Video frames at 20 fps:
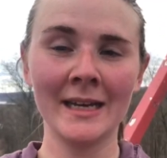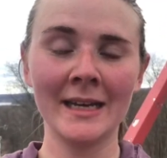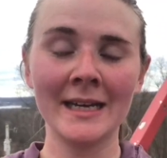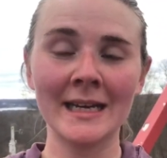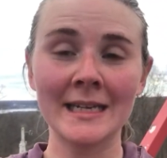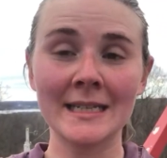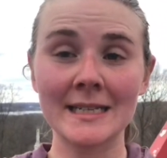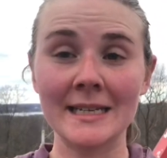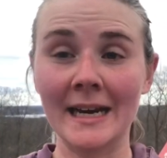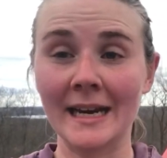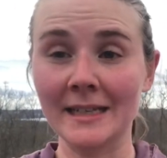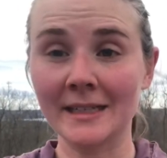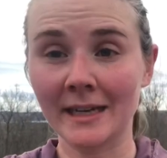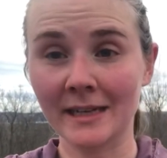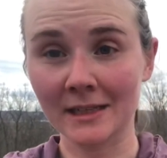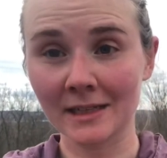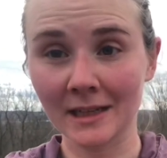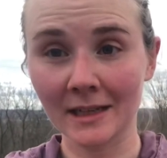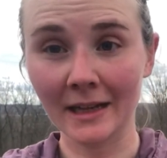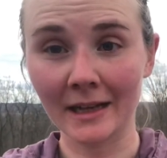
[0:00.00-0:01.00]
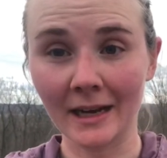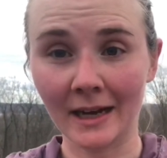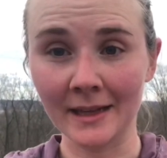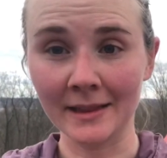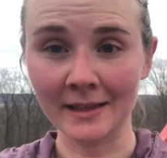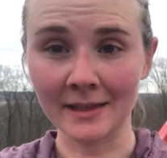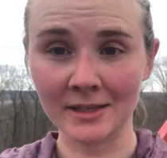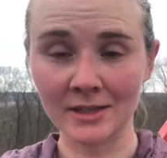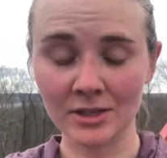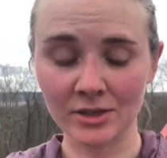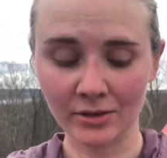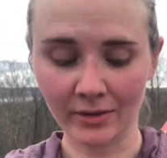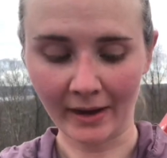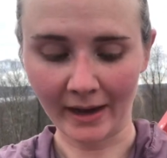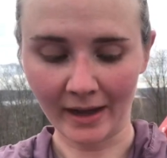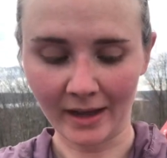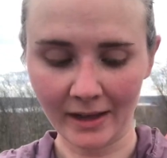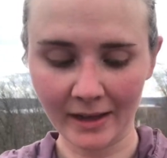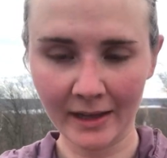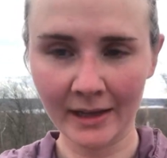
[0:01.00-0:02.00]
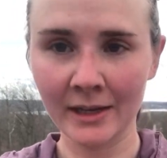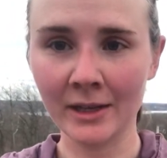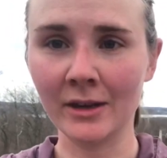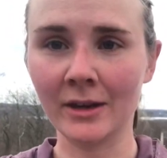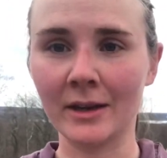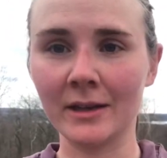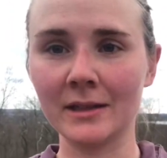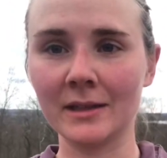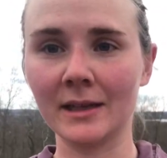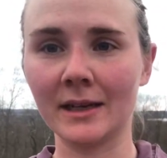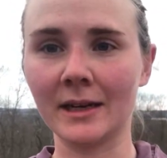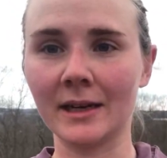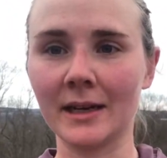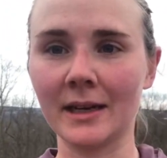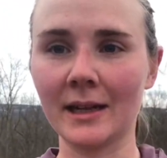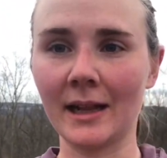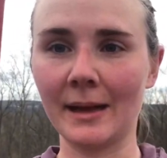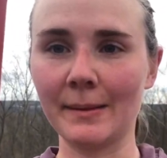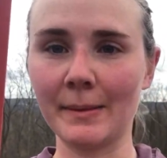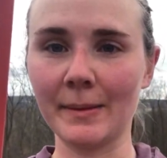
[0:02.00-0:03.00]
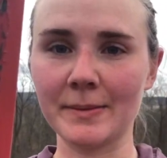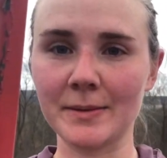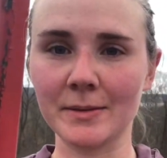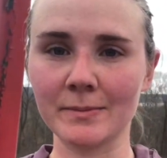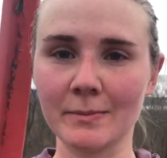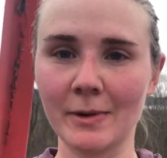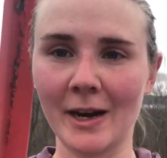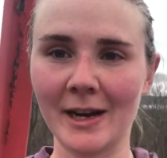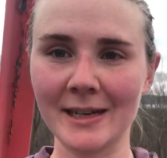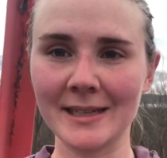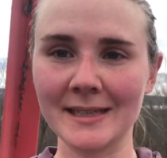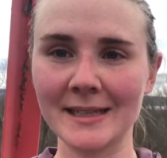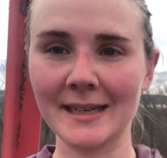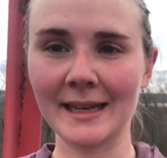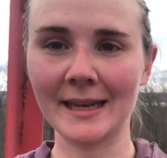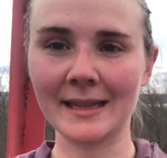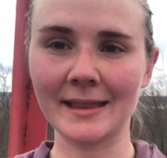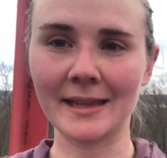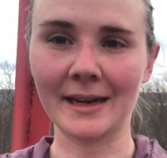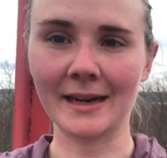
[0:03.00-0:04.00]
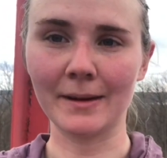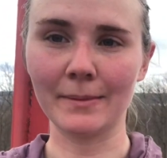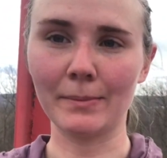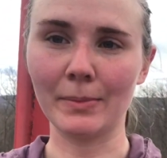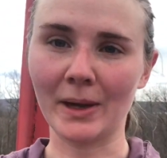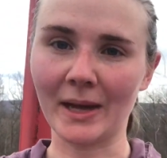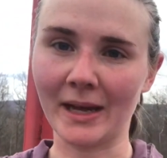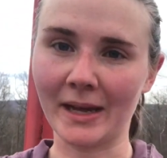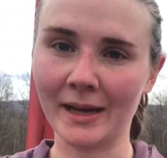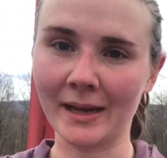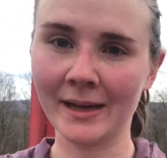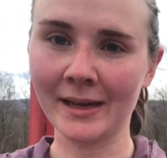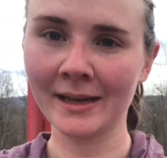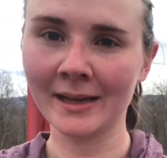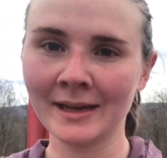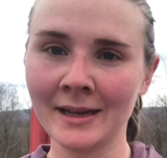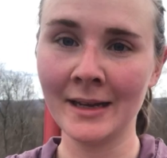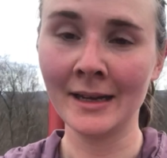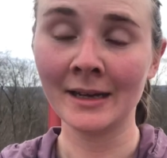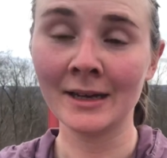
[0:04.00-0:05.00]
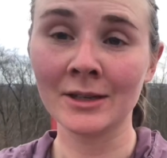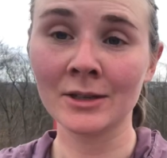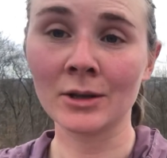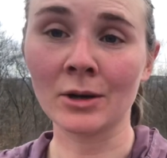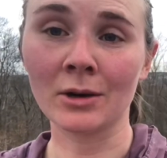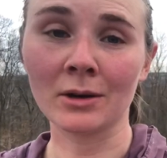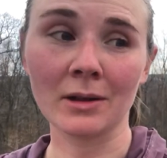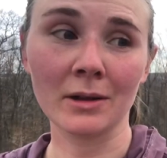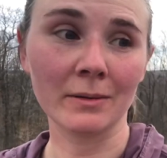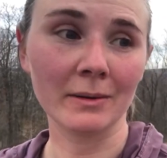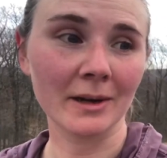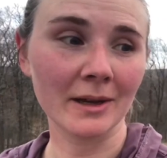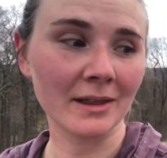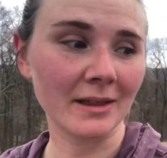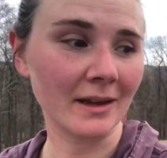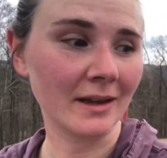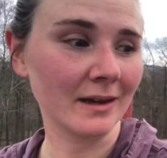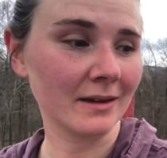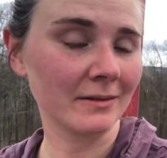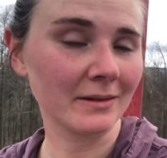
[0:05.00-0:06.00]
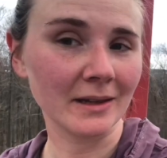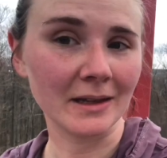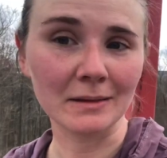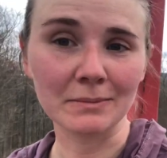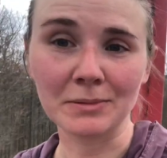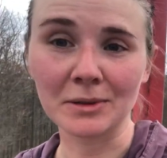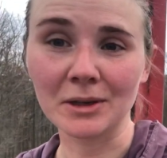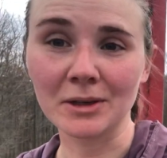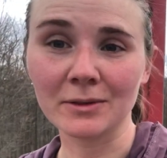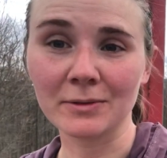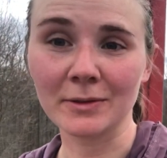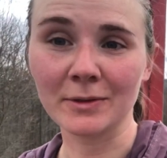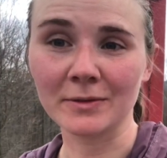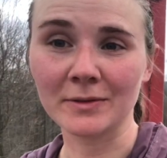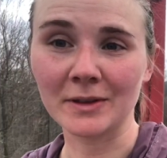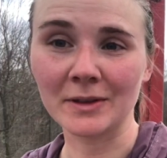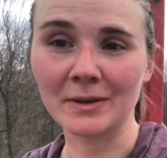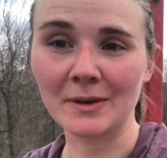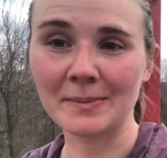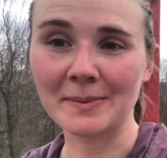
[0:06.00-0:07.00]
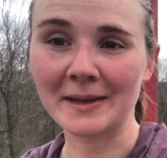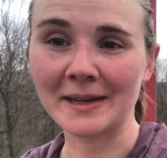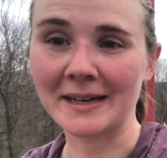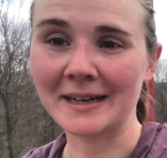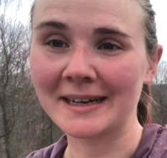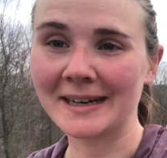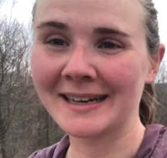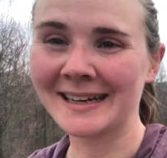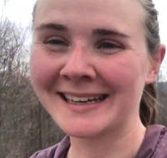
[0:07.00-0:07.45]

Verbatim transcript: It's not technically on this trail. You had to climb up some rocks to get there, but totally worth it. Really beautiful view up here.